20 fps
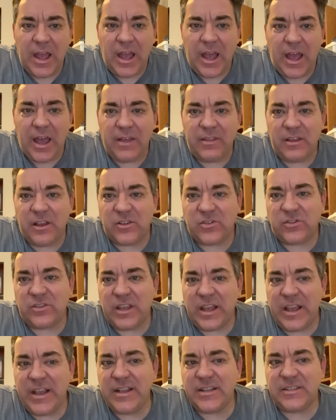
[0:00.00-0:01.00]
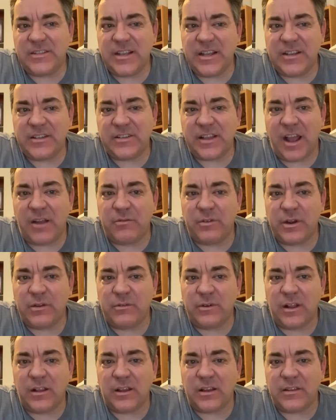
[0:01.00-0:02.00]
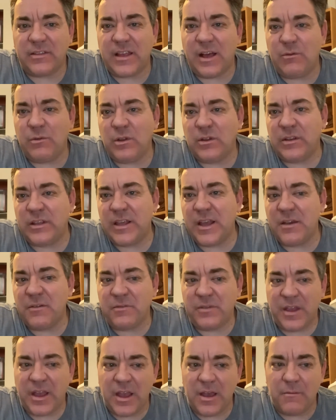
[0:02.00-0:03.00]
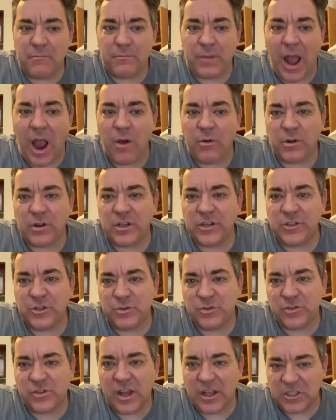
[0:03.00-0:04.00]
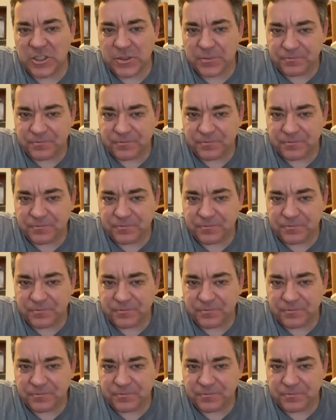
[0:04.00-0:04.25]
and thus he seeks every relic that will give him power to do such,